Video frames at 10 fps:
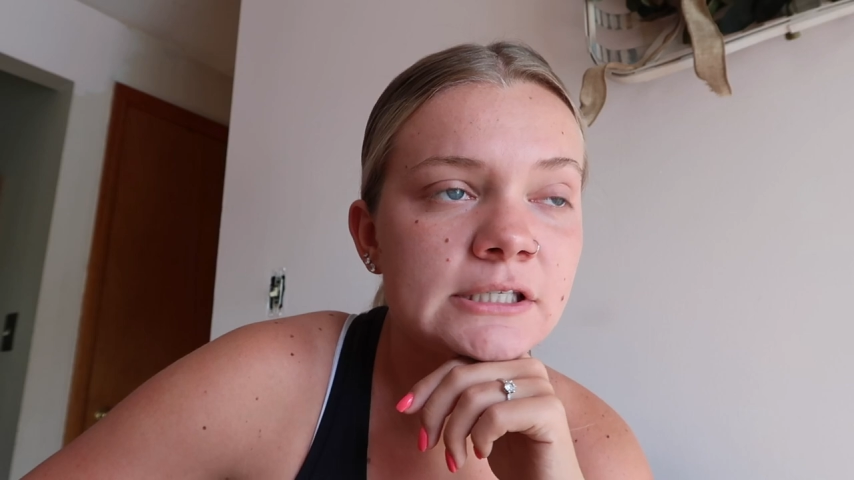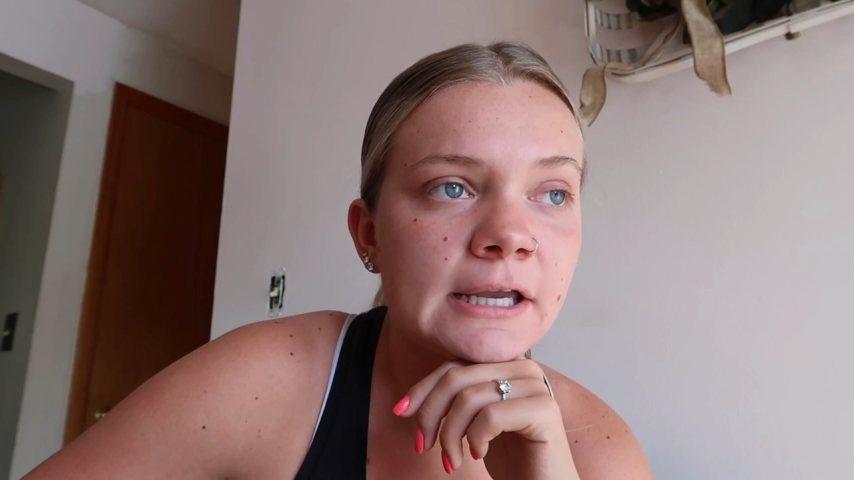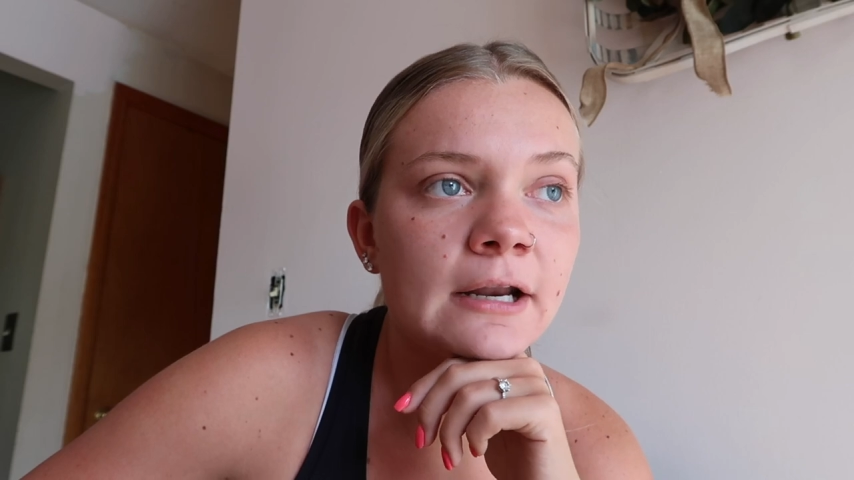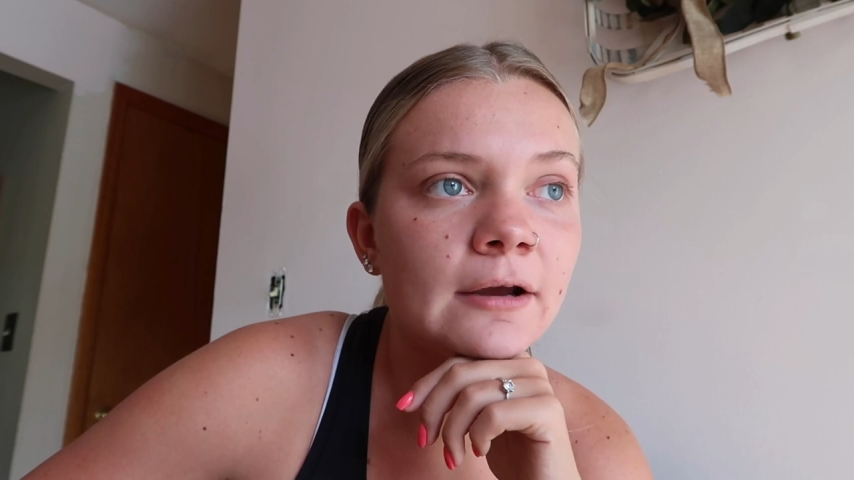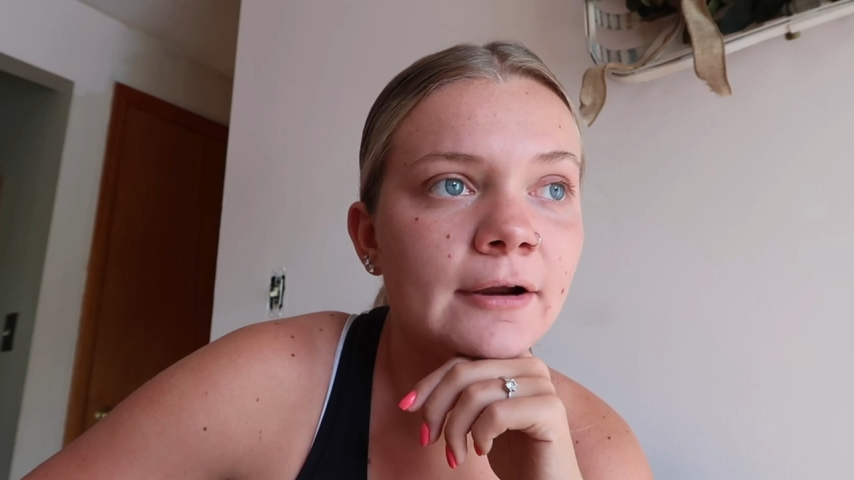is
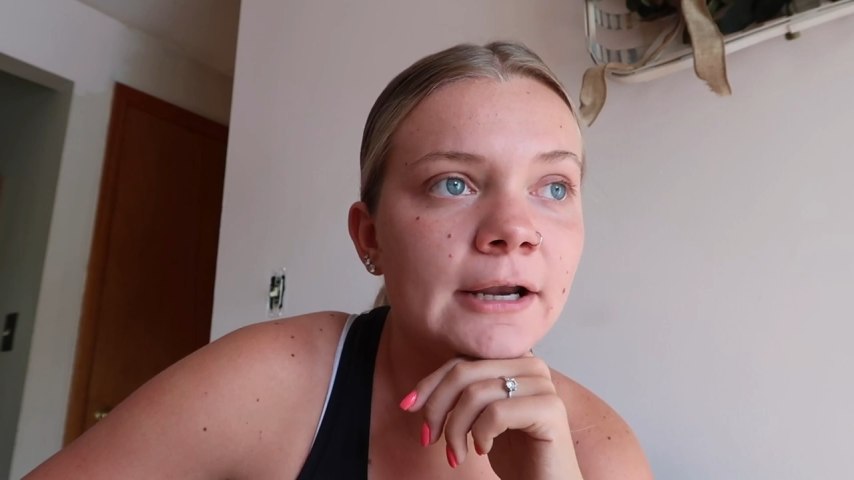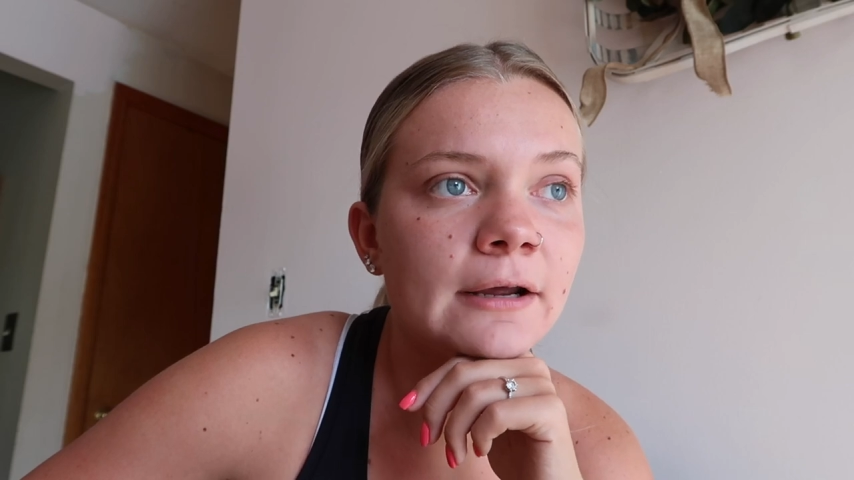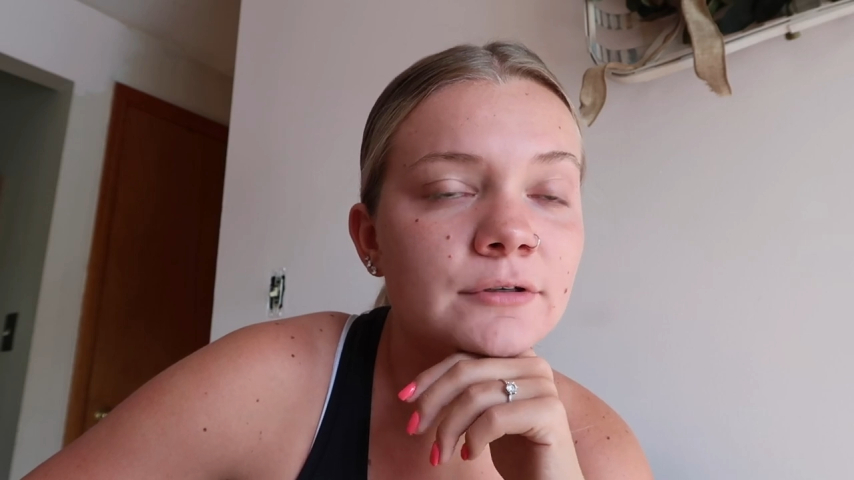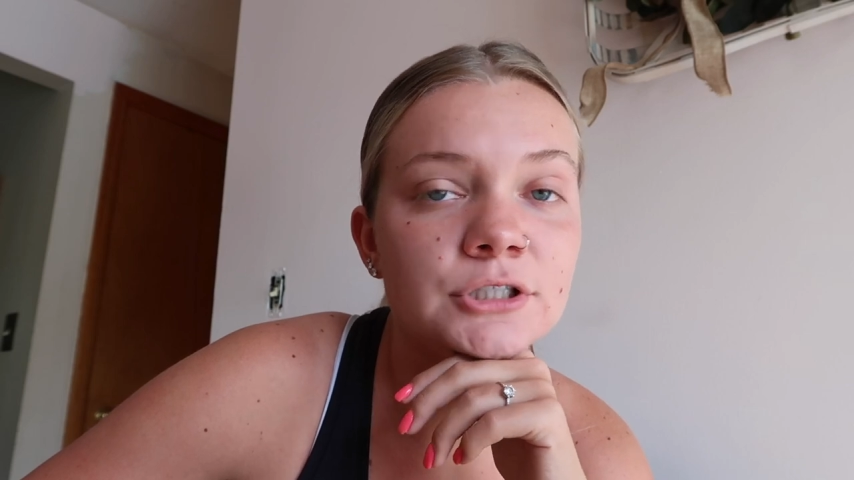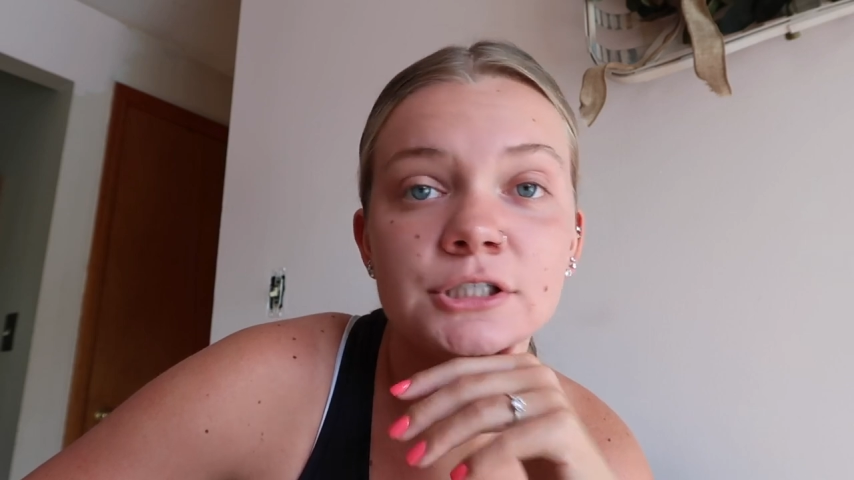tied out right
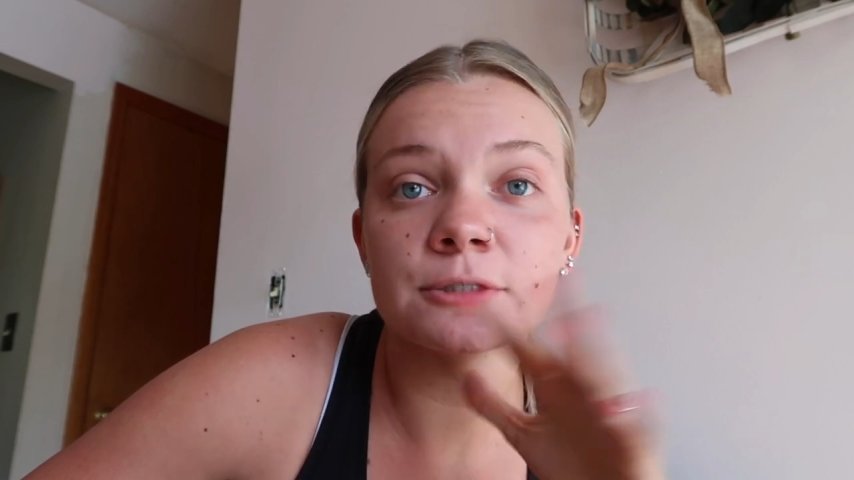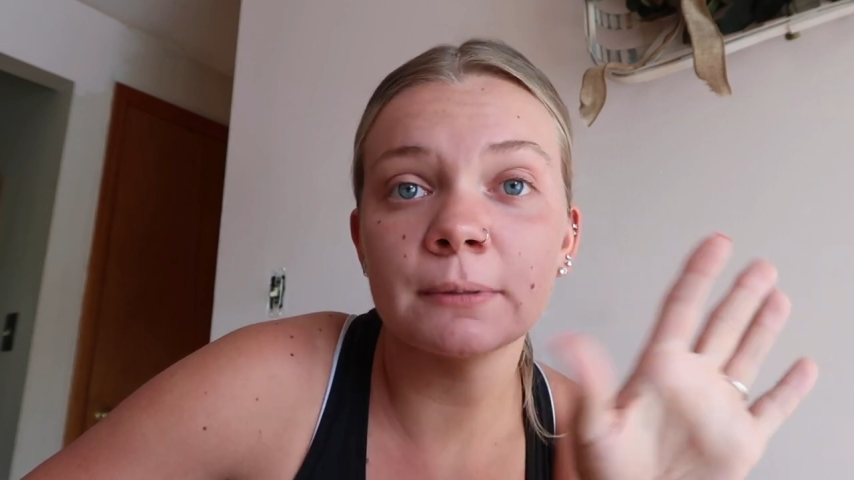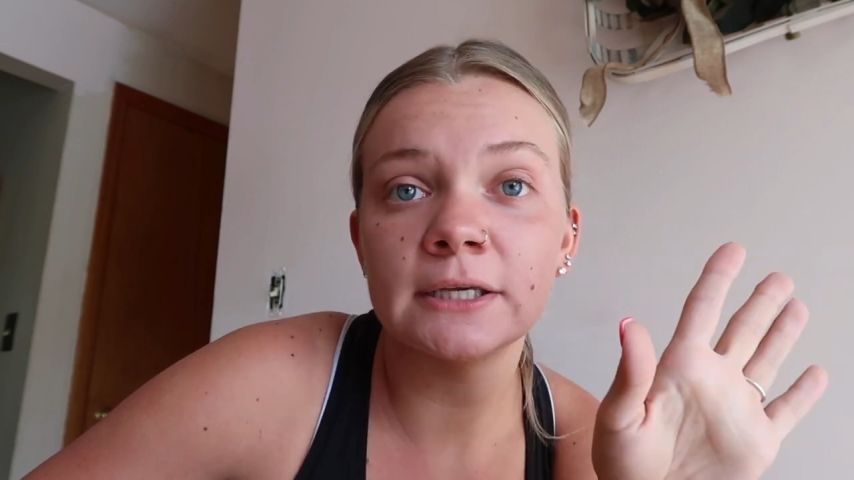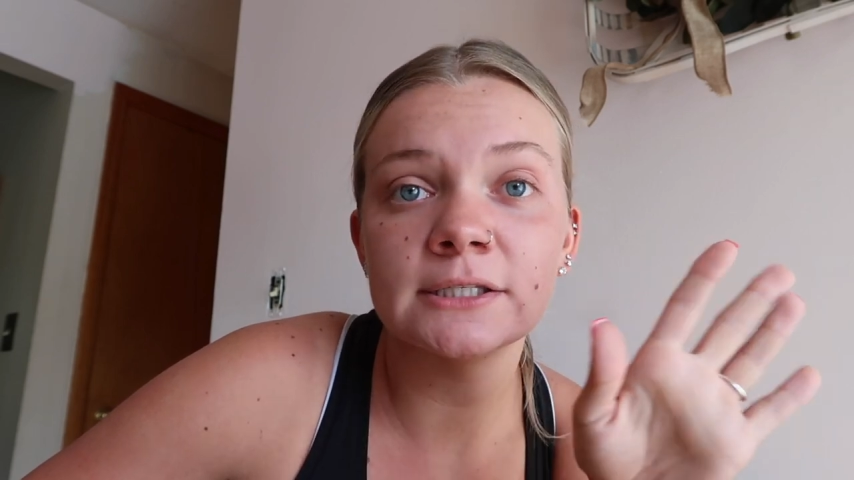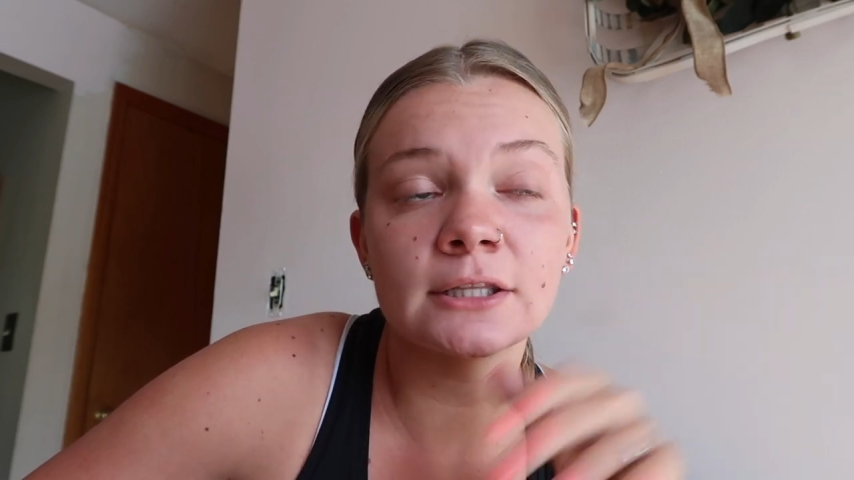now, and she just
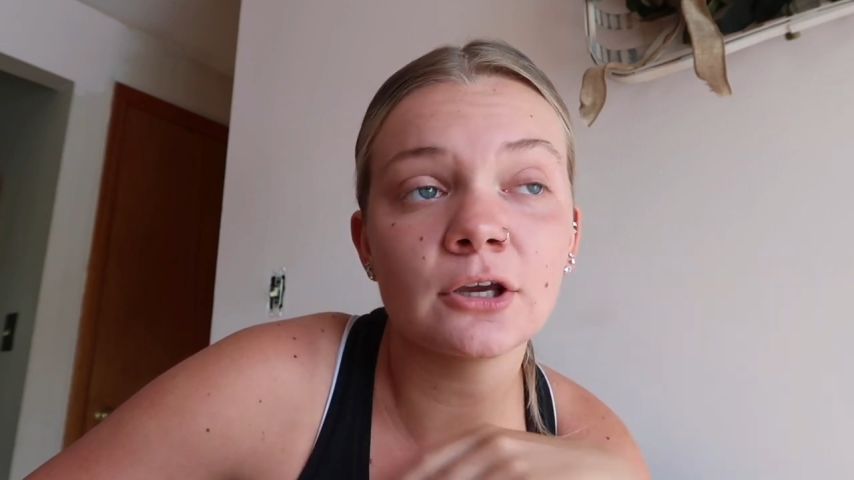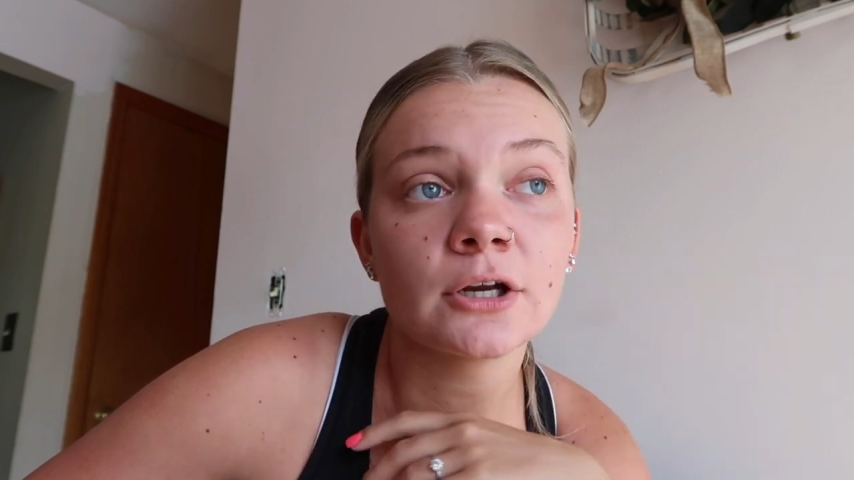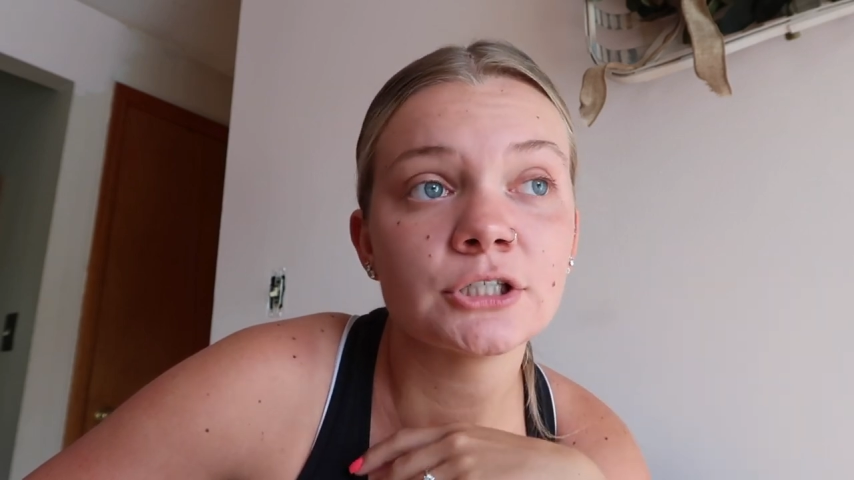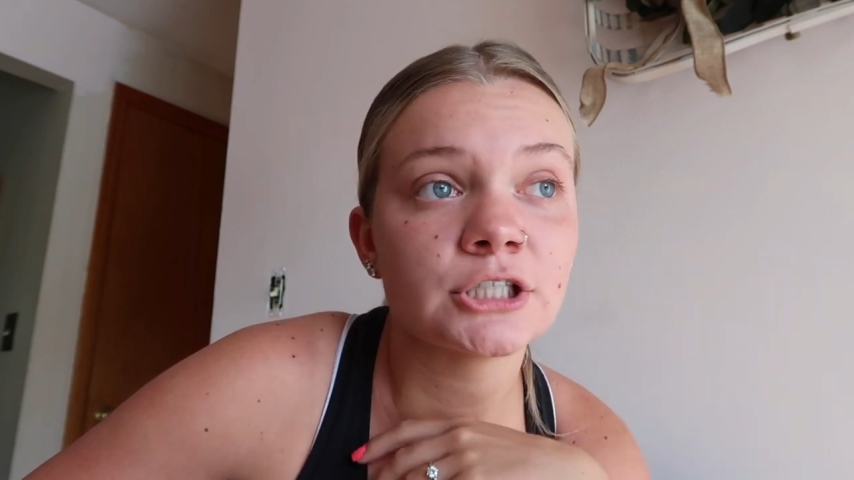plays in the yard.